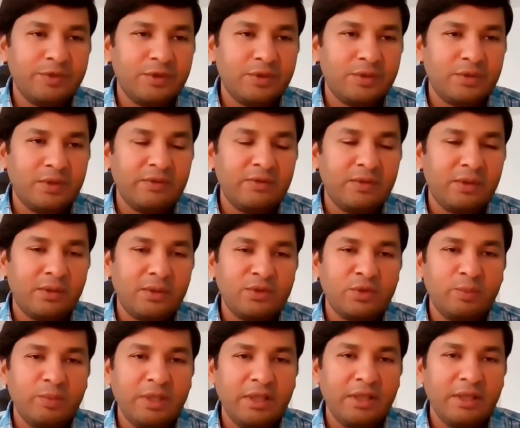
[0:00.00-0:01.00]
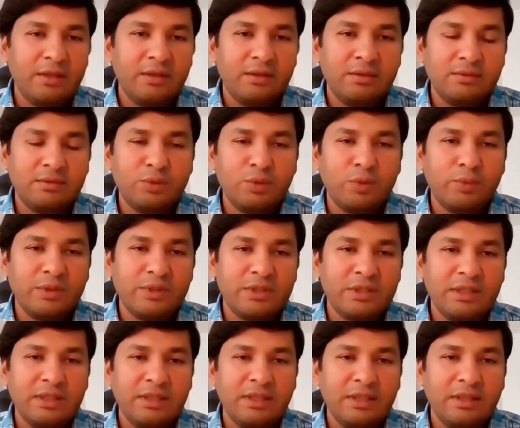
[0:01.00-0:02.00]
So I will also be there to
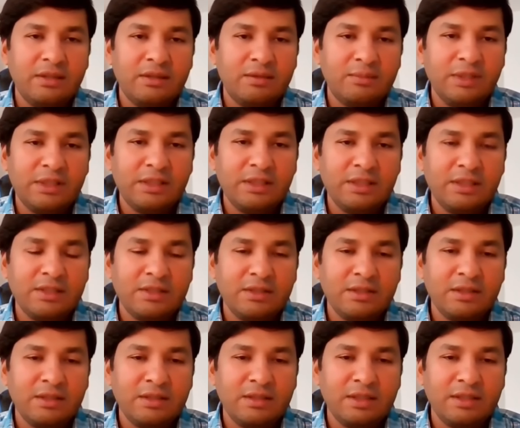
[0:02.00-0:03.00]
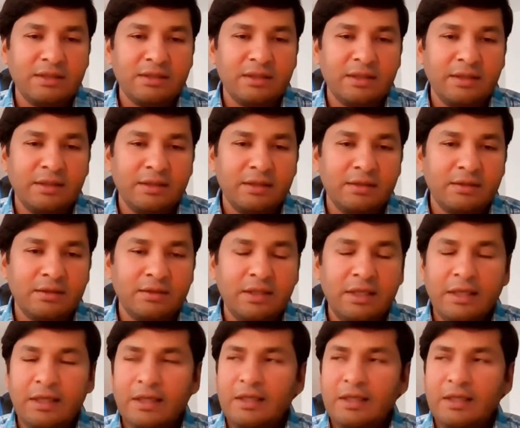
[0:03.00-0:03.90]
oversee the meditation and things like that.